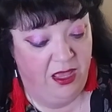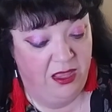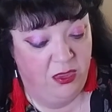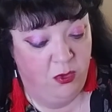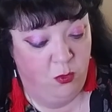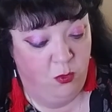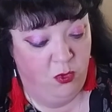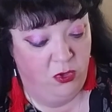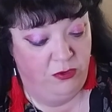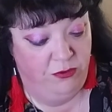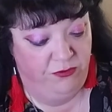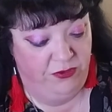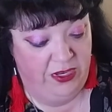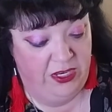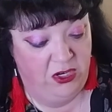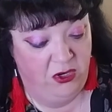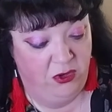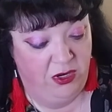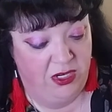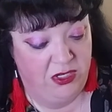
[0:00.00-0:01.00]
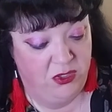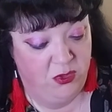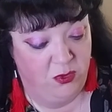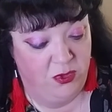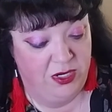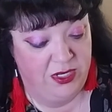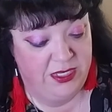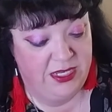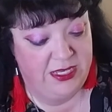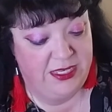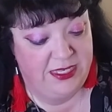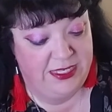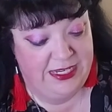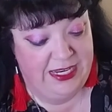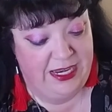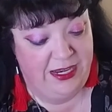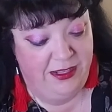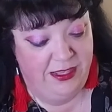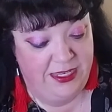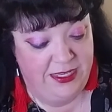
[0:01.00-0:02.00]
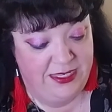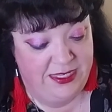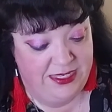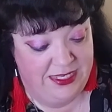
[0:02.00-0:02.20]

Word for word: The wood figure adorns a stainless